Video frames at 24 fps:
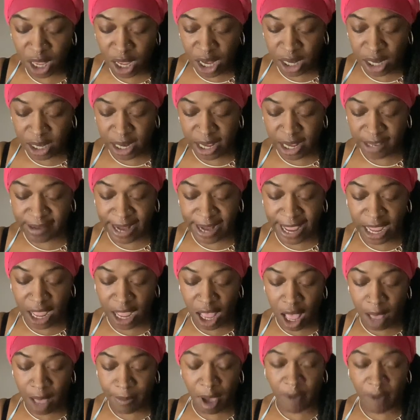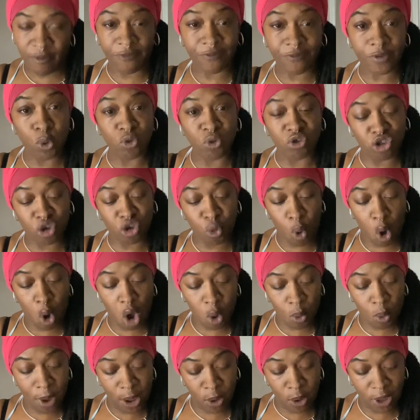there's like a refusal to walk
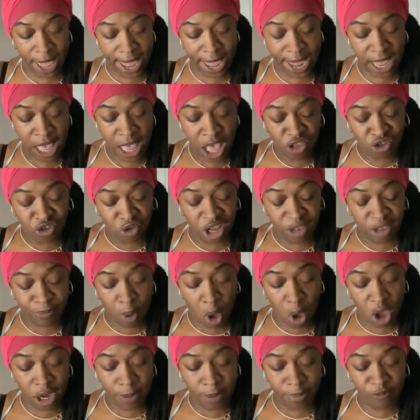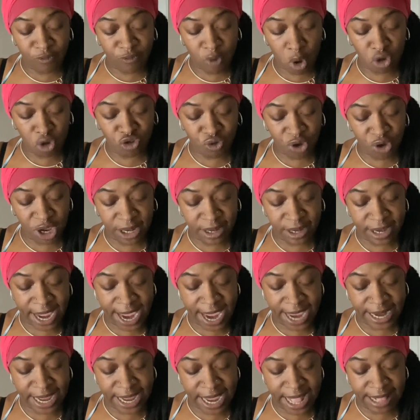away, okay? So this barking up the wrong tree,
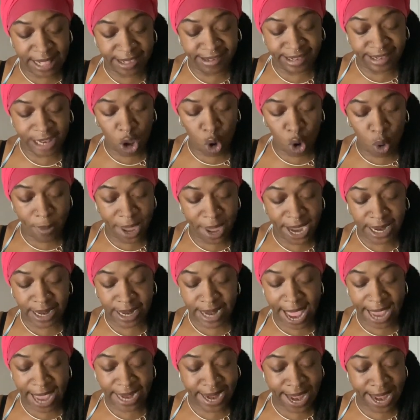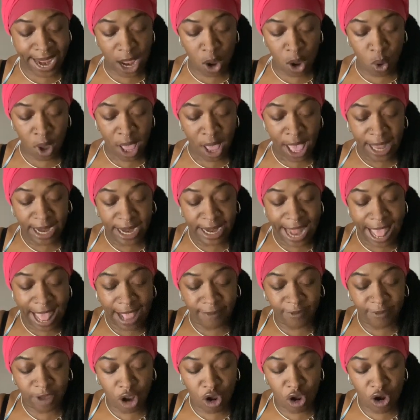dead end, stalemate, not now, lack of
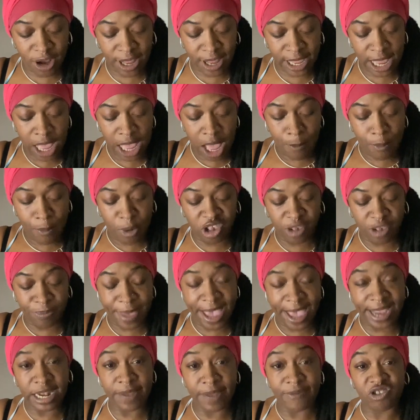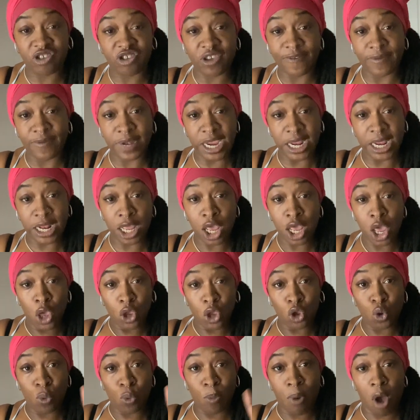clarity, perspective shift needed.
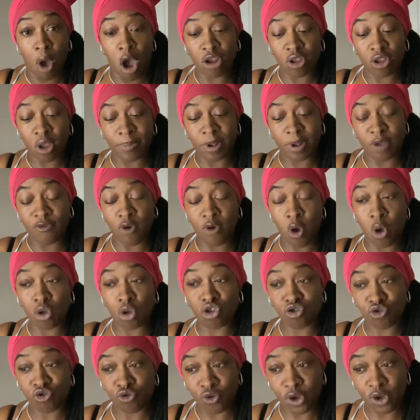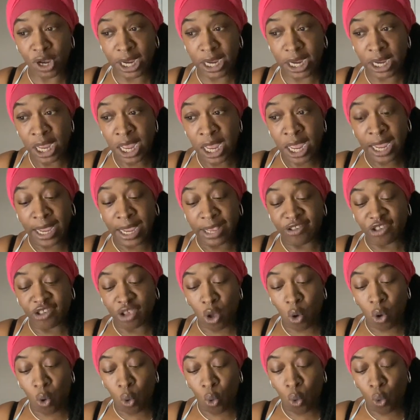You barked up the wrong tree, and
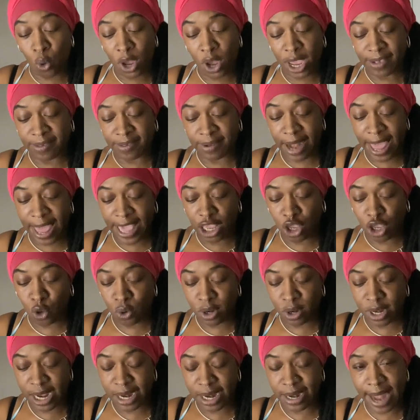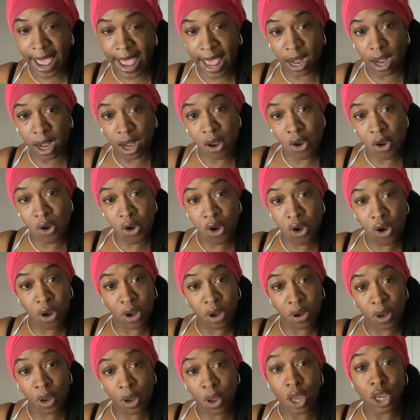so it's like you did not
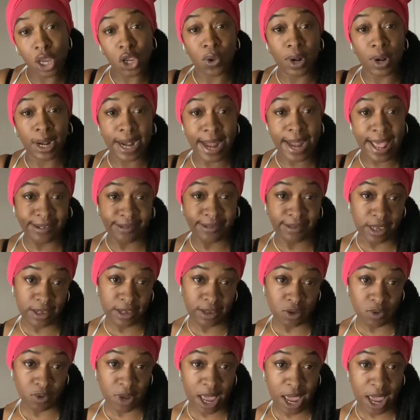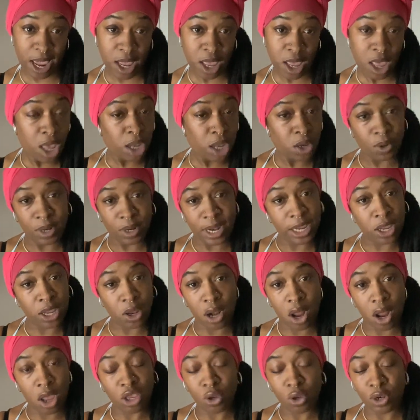learn your lessons, okay? You
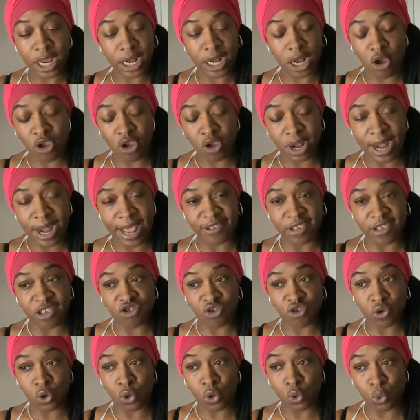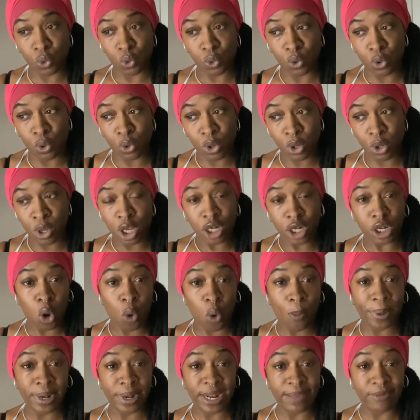didn't learn your lessons. You don't
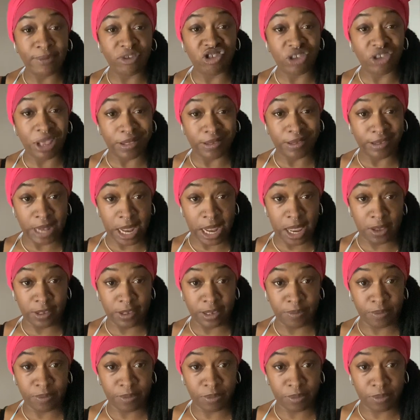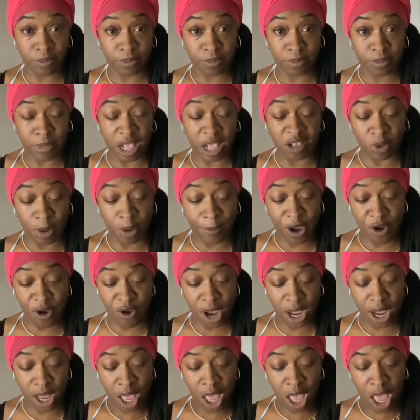believe shit stinks. That's what I'm
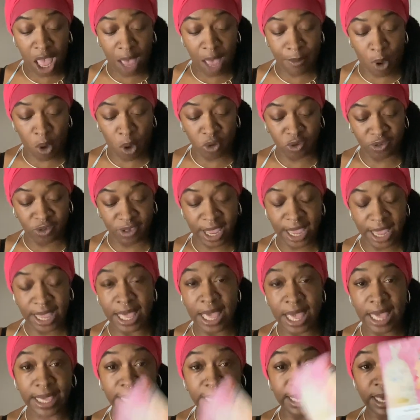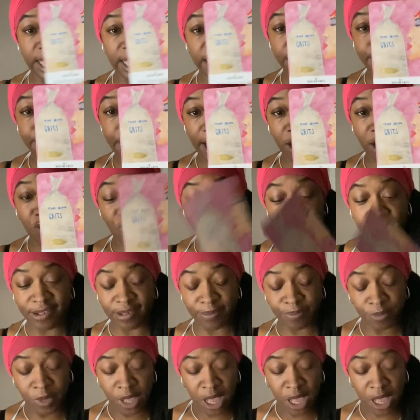hearing. I'm also saying kiss my grits.